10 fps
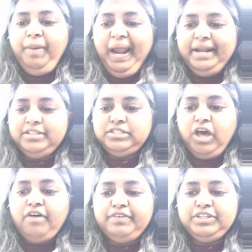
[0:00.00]
Parents
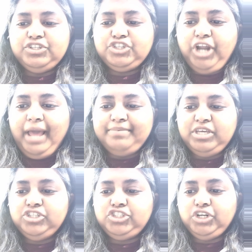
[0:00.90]
often describe
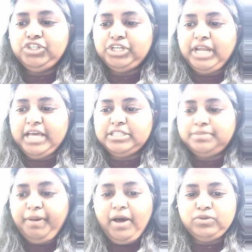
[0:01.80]
their children as
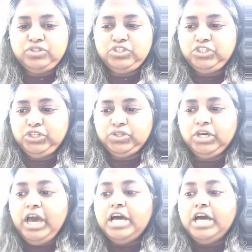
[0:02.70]
sprouts too,